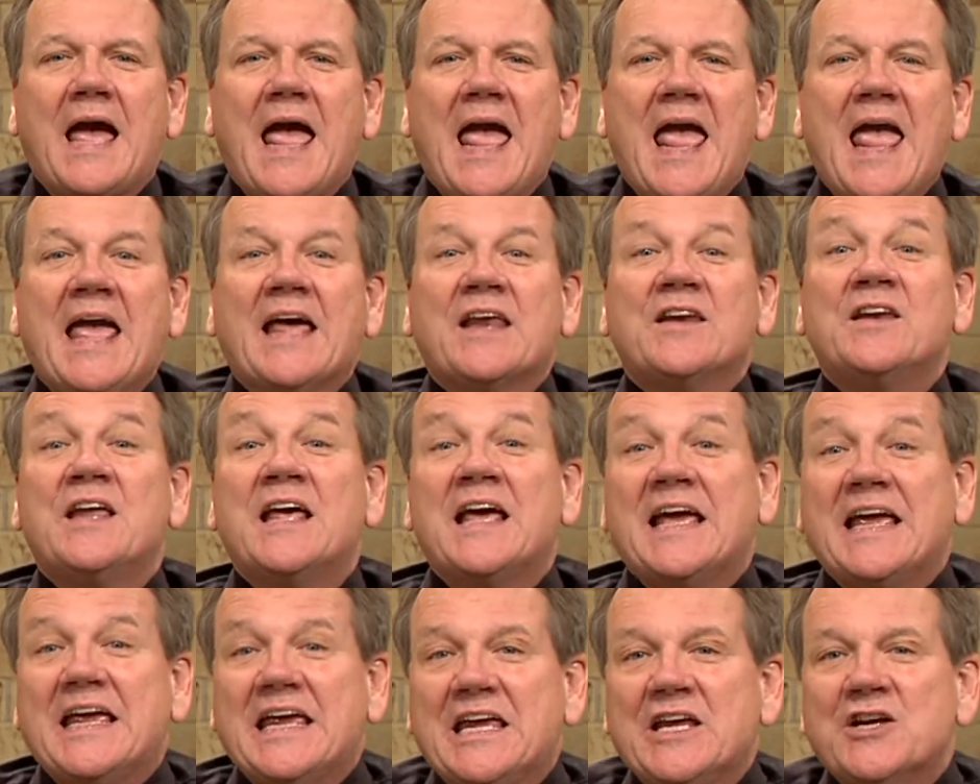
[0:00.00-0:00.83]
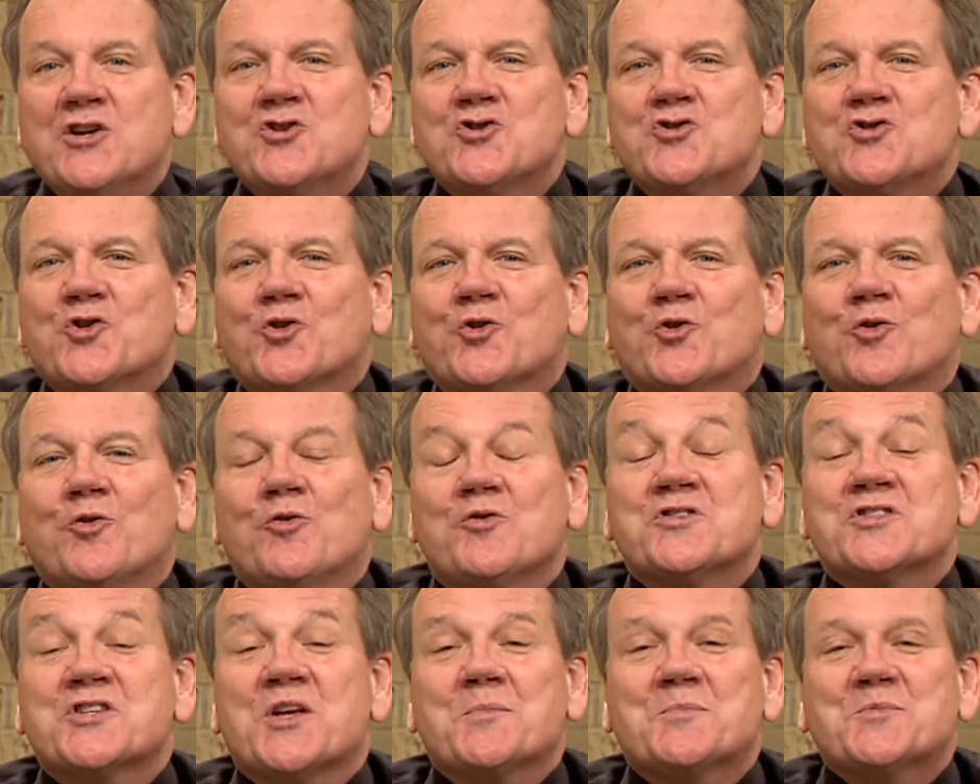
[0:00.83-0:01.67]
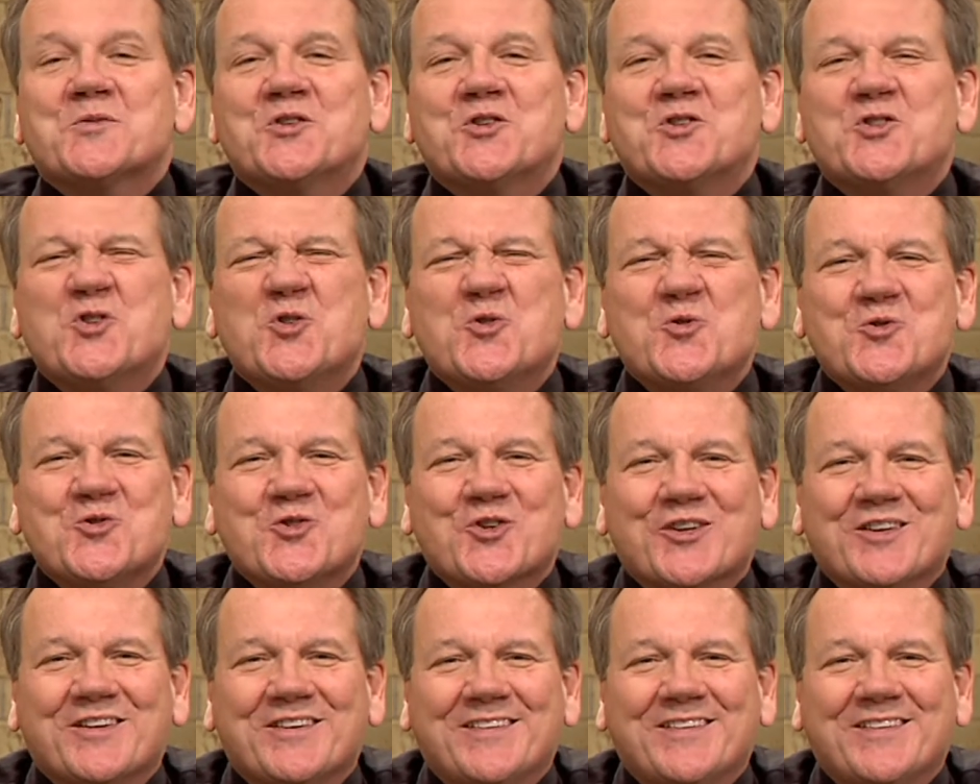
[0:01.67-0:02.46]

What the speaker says: and internal substitution.